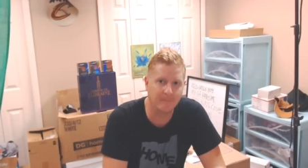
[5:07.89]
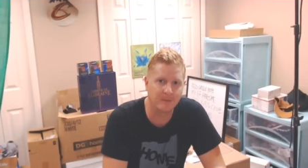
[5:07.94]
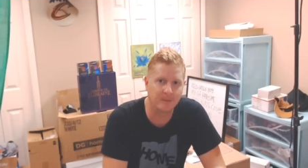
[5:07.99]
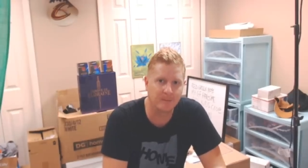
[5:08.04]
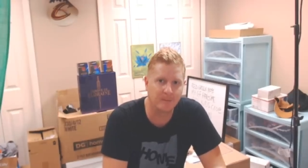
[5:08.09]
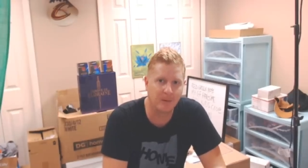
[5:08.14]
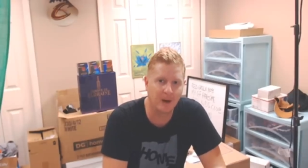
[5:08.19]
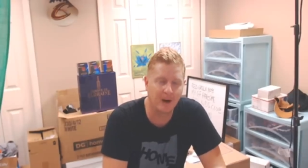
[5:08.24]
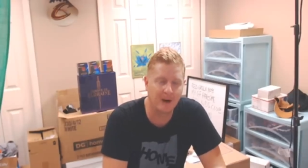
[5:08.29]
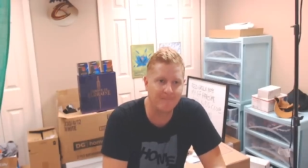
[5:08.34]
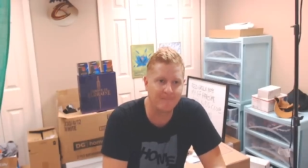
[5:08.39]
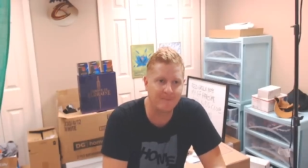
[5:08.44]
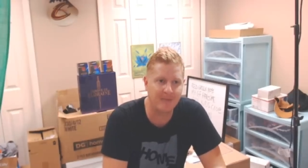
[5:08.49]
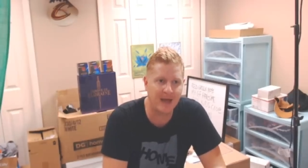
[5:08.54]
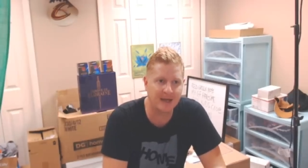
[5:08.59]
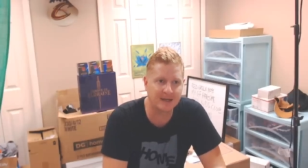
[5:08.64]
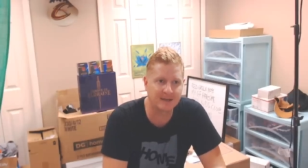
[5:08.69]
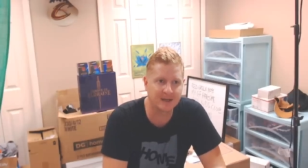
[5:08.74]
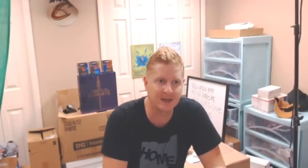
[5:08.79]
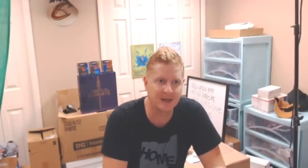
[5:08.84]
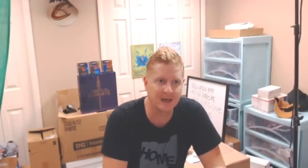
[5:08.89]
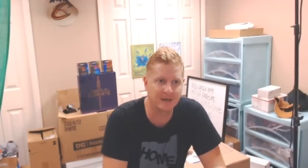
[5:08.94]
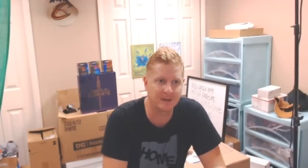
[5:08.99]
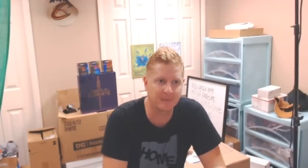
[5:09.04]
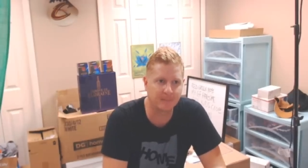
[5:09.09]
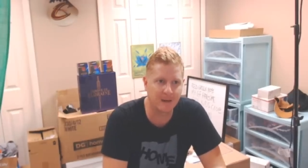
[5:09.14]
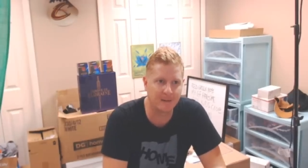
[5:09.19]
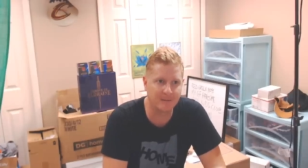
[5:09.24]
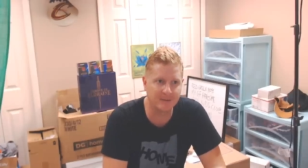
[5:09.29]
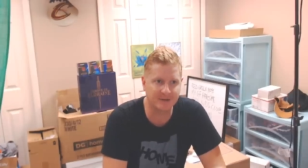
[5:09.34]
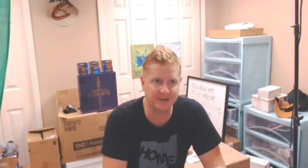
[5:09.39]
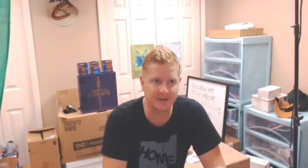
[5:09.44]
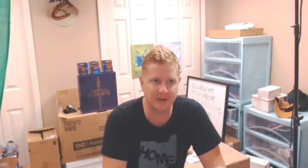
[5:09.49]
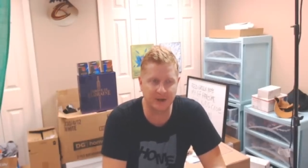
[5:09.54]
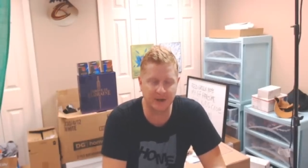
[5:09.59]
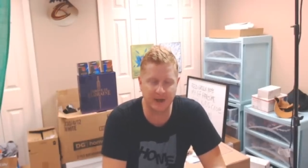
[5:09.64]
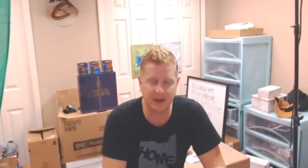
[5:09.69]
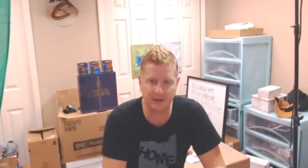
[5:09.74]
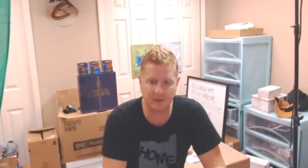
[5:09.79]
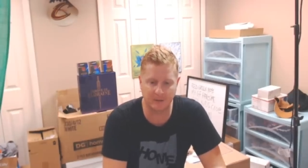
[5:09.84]
But that's uh, the premise of the
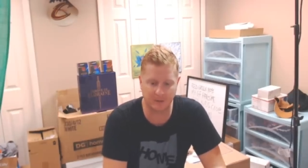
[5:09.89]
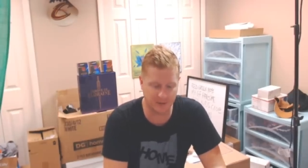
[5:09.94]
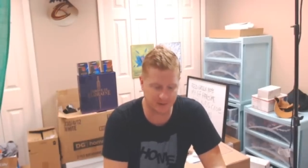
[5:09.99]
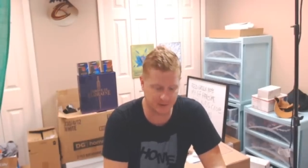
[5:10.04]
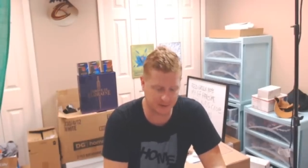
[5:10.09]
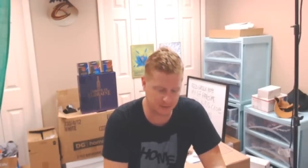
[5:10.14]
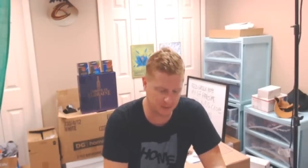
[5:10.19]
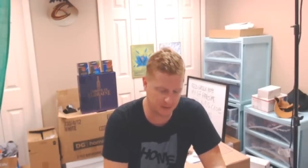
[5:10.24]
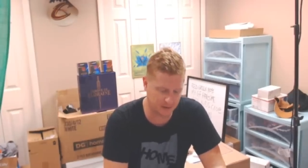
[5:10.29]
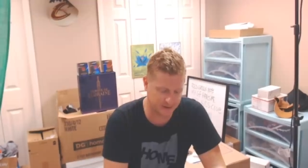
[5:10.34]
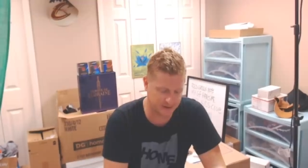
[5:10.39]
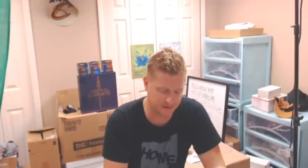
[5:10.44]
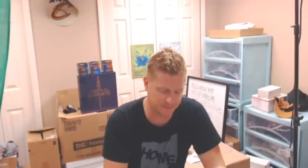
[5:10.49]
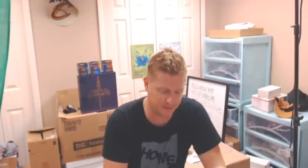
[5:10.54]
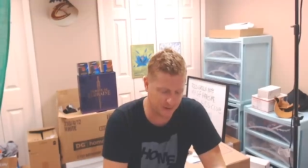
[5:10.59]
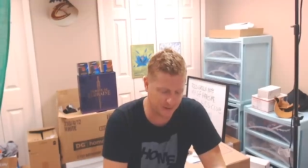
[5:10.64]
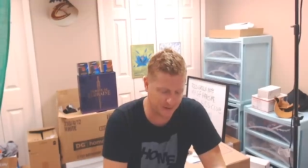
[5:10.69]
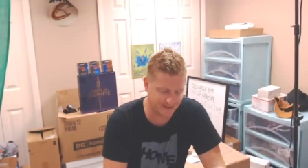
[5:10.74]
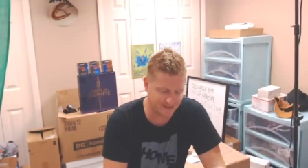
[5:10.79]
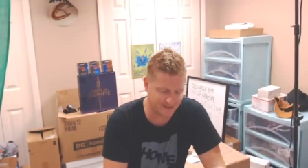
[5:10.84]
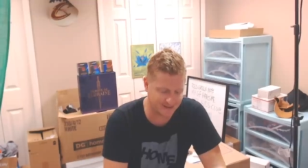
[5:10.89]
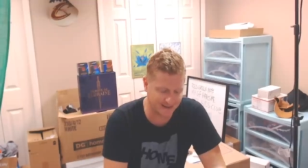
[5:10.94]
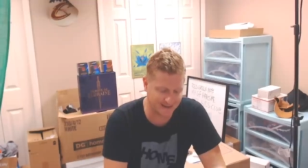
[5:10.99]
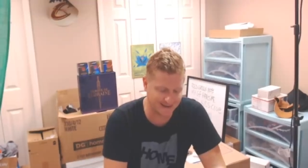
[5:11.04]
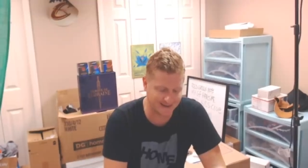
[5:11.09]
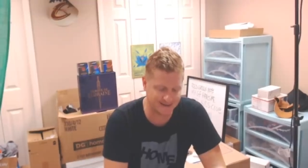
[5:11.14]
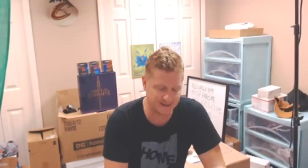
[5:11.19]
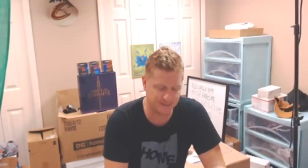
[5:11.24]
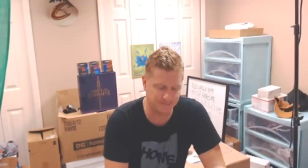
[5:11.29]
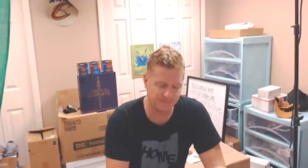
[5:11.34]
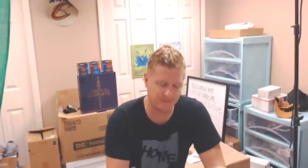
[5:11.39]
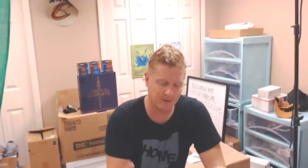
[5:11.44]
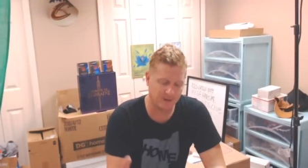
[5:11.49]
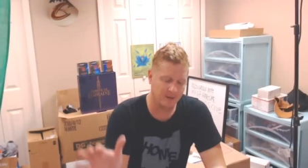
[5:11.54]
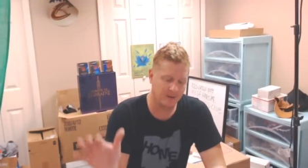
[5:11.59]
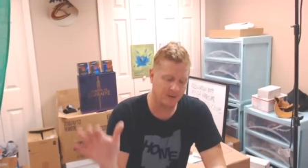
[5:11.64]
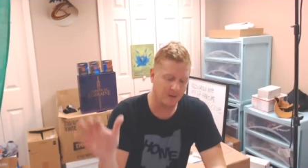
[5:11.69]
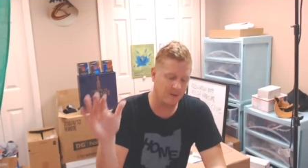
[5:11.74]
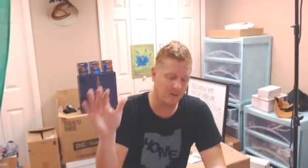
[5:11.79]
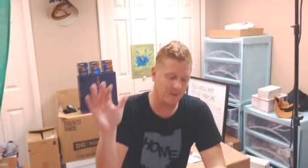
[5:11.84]
channel was to experience things
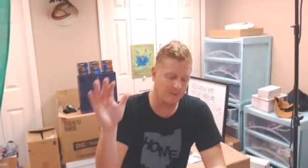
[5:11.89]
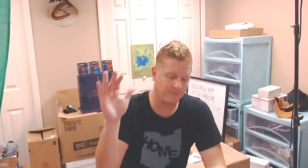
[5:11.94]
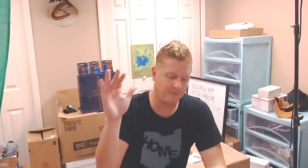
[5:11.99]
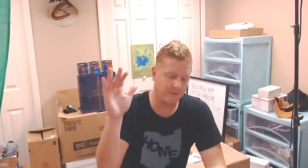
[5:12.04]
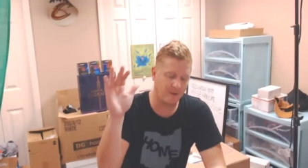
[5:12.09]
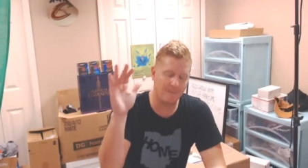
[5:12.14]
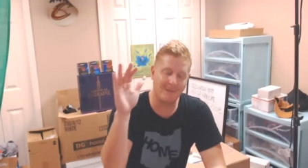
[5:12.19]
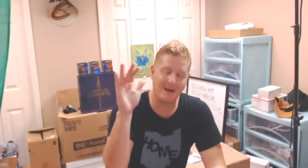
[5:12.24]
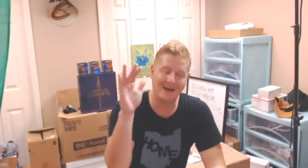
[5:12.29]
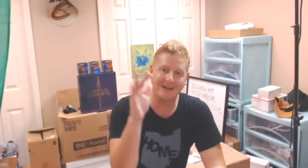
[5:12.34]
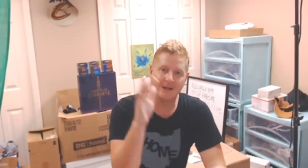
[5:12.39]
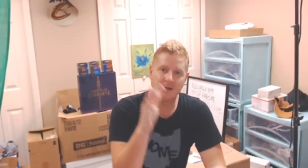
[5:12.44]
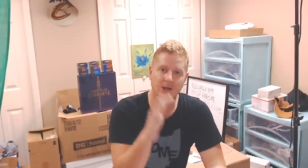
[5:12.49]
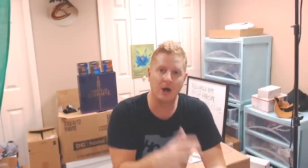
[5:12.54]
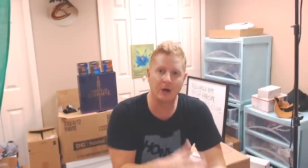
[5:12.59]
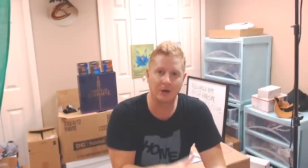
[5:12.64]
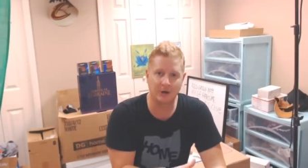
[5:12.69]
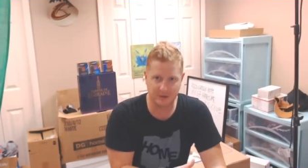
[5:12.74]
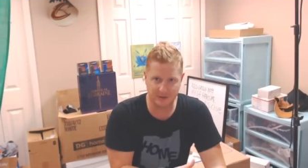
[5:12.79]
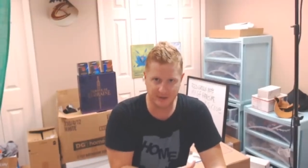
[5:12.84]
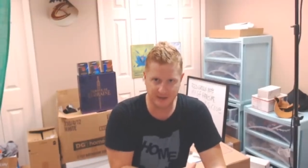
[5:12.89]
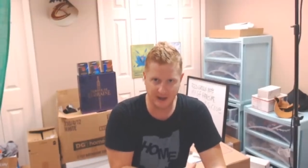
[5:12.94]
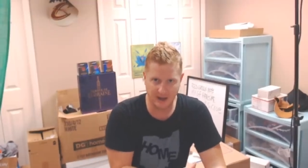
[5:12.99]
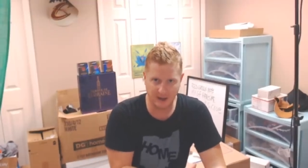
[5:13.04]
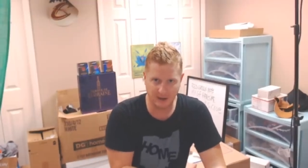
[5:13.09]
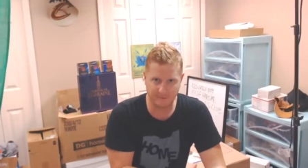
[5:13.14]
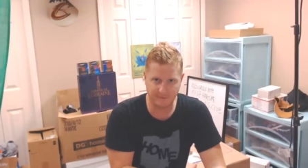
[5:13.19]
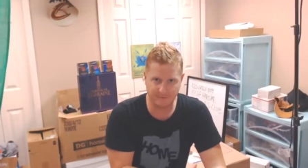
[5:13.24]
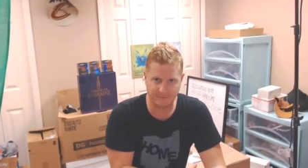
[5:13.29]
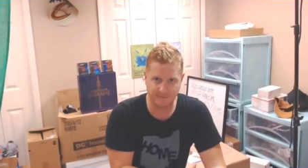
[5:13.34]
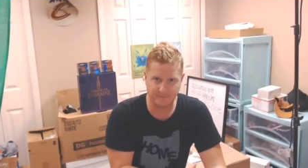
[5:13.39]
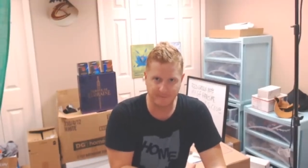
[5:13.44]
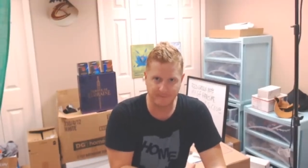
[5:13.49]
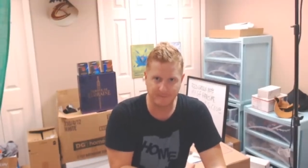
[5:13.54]
from my younger self